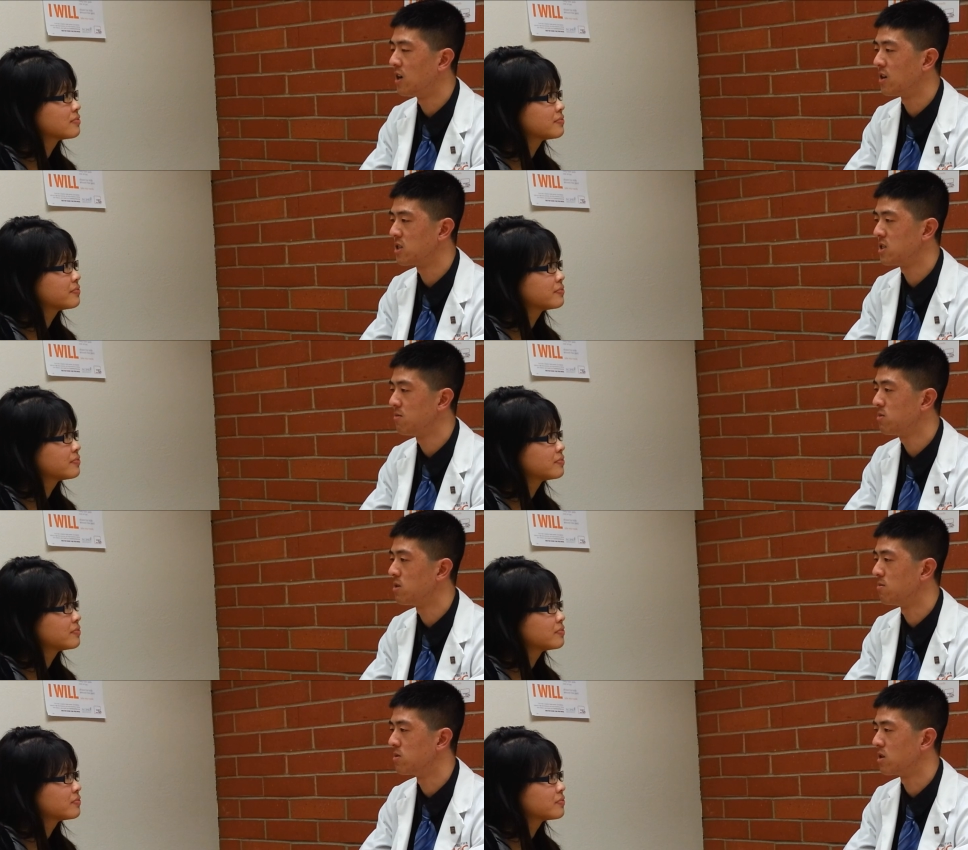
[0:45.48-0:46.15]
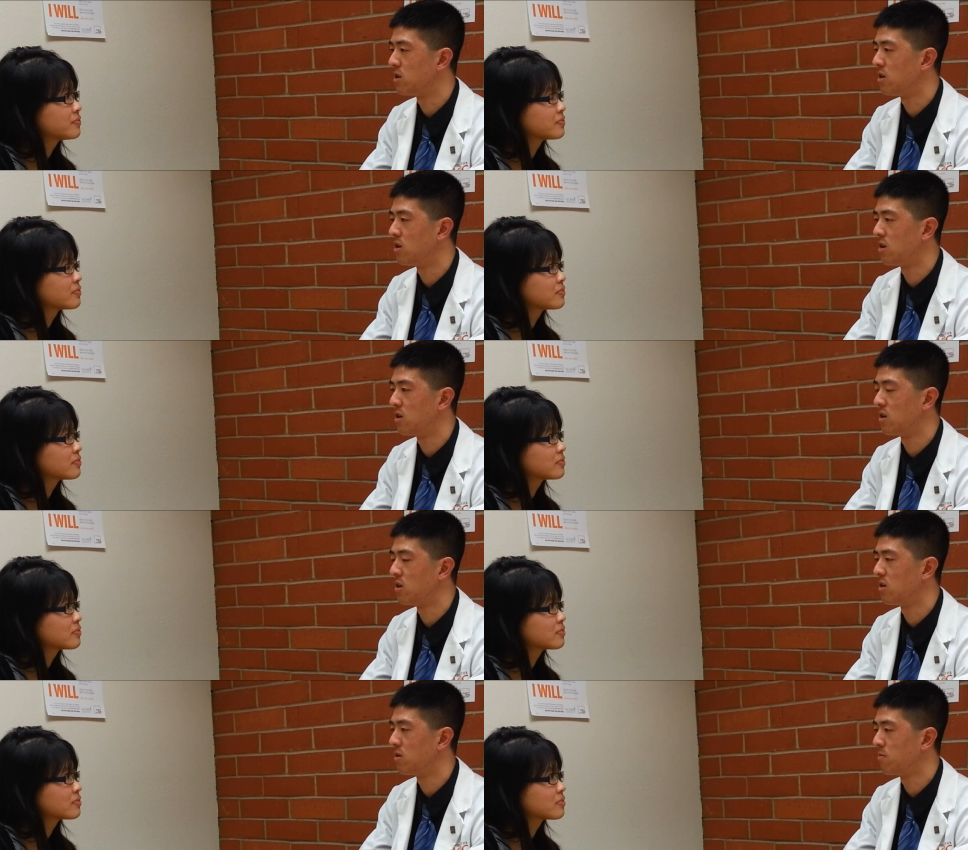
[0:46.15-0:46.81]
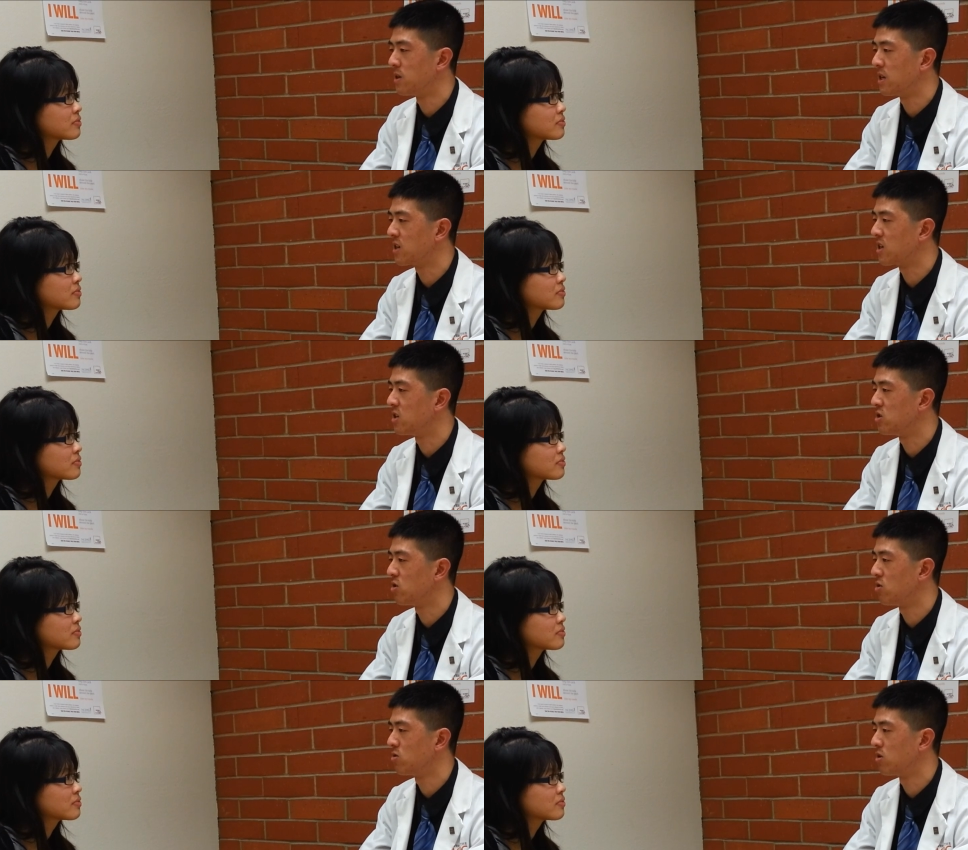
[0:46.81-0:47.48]
Speaker 1: symptoms are being
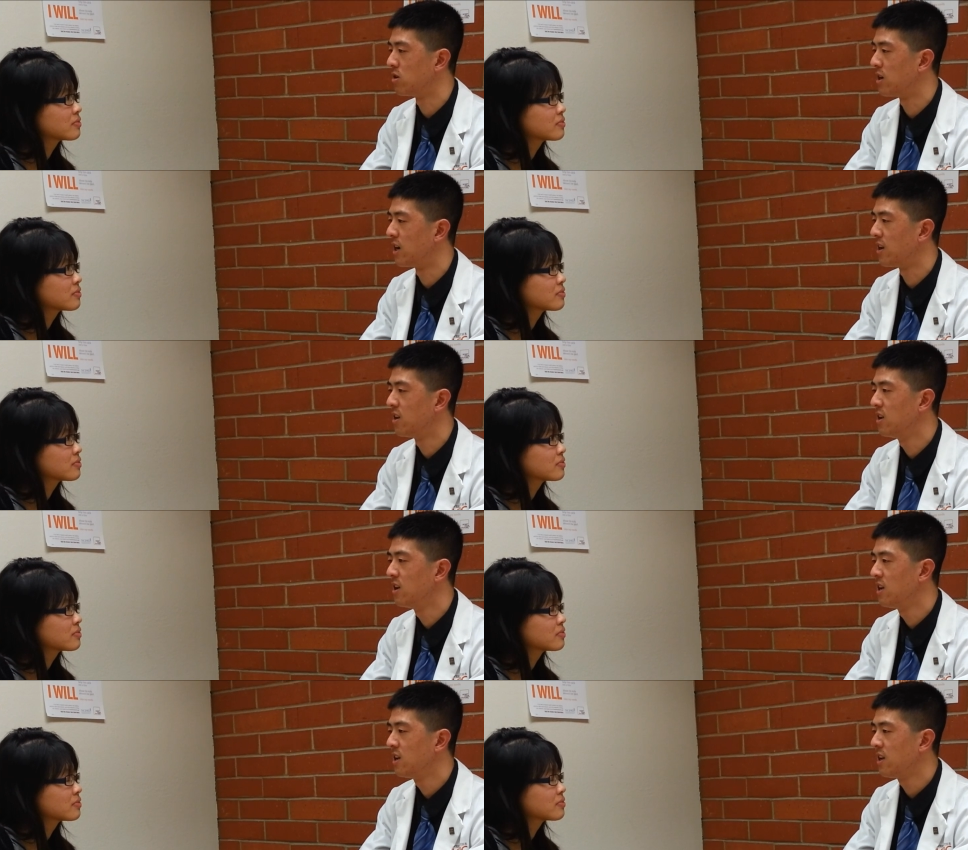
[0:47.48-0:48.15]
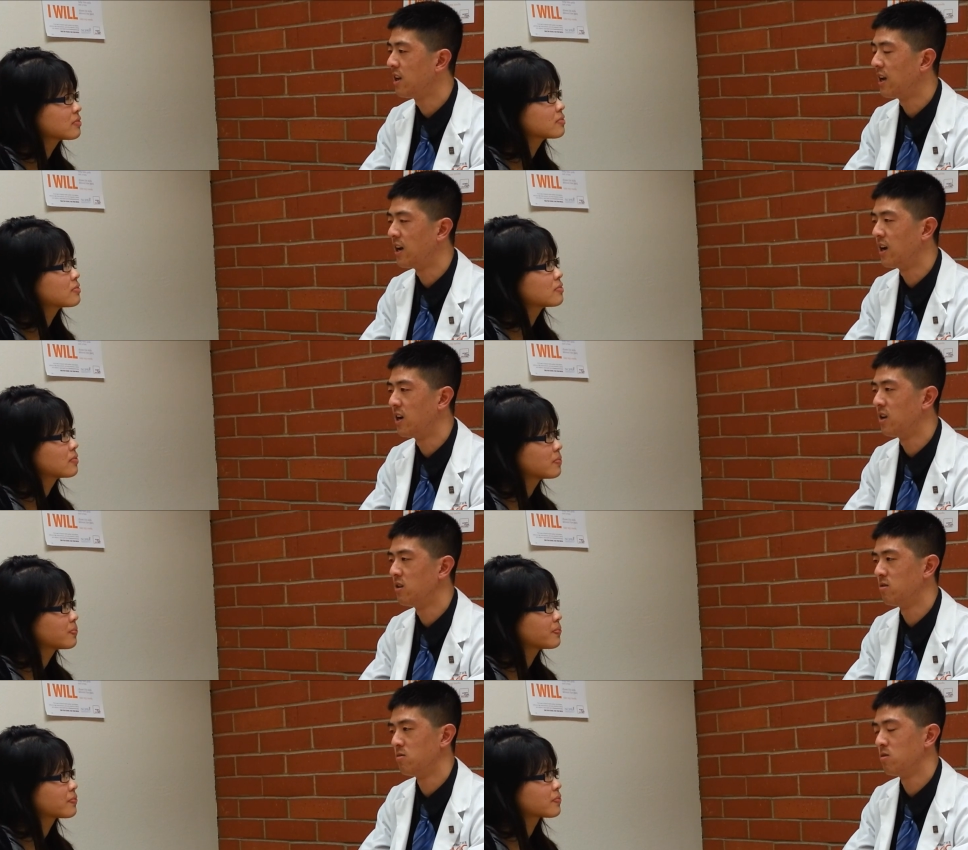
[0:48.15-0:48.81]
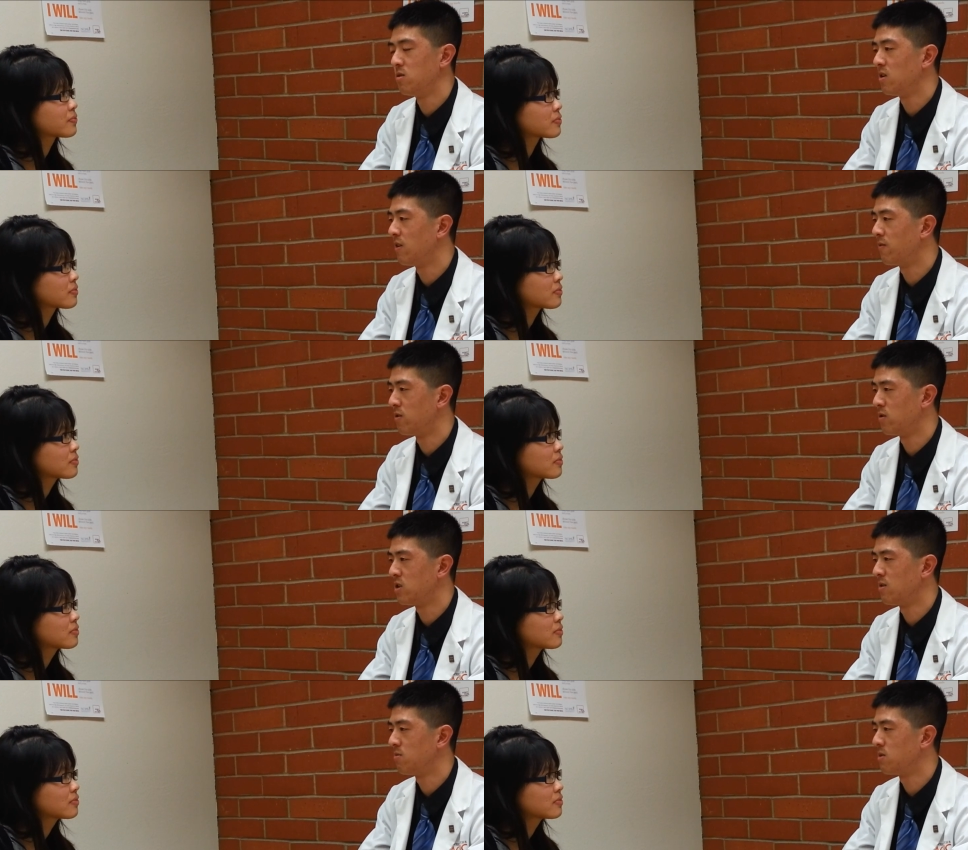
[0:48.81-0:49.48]
controlled or not. And if
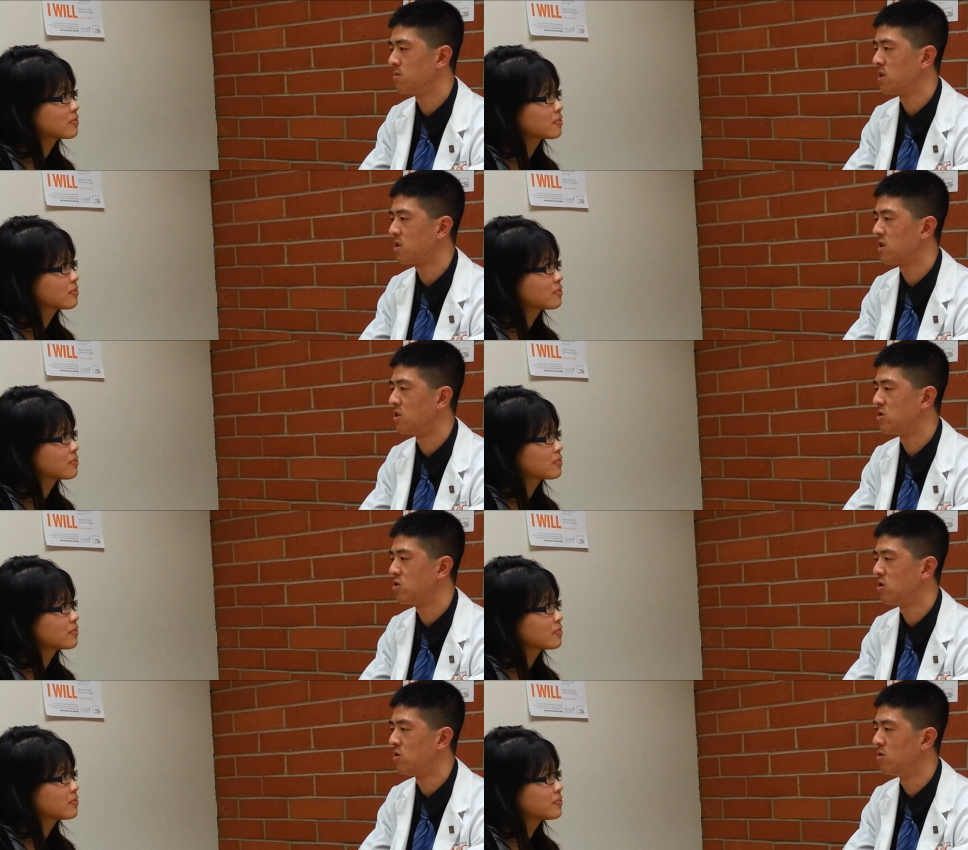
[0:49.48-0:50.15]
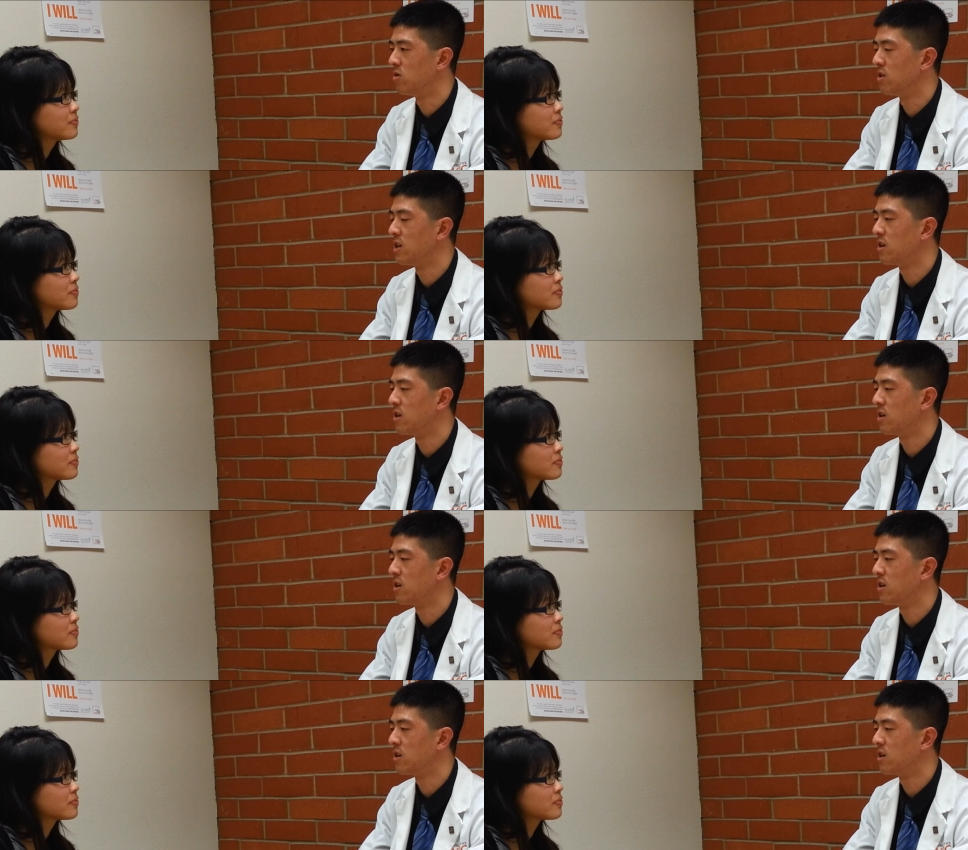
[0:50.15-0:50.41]
your symptoms are controlled,